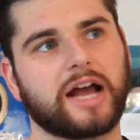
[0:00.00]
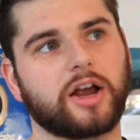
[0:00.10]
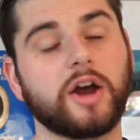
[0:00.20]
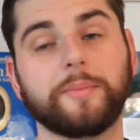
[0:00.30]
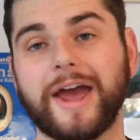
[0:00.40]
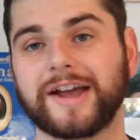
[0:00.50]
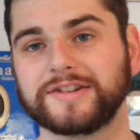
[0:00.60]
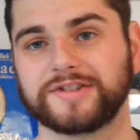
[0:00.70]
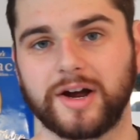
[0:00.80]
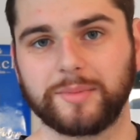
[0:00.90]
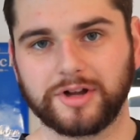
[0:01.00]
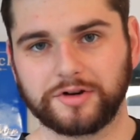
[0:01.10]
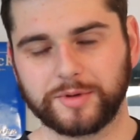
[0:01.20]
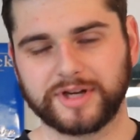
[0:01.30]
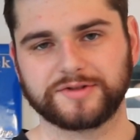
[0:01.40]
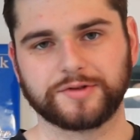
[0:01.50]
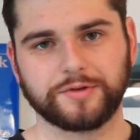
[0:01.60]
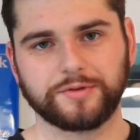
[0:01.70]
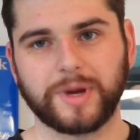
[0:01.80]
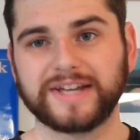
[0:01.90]
going back in time a little bit
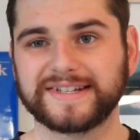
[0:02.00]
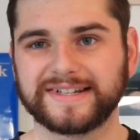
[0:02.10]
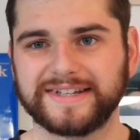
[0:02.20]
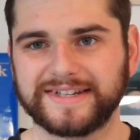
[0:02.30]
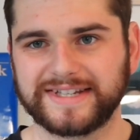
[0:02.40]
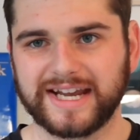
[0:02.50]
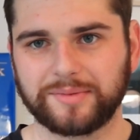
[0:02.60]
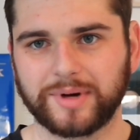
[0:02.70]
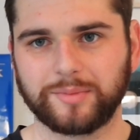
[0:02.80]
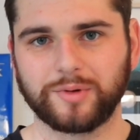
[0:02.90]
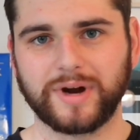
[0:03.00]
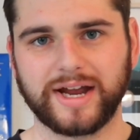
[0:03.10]
to basically the tech bubble,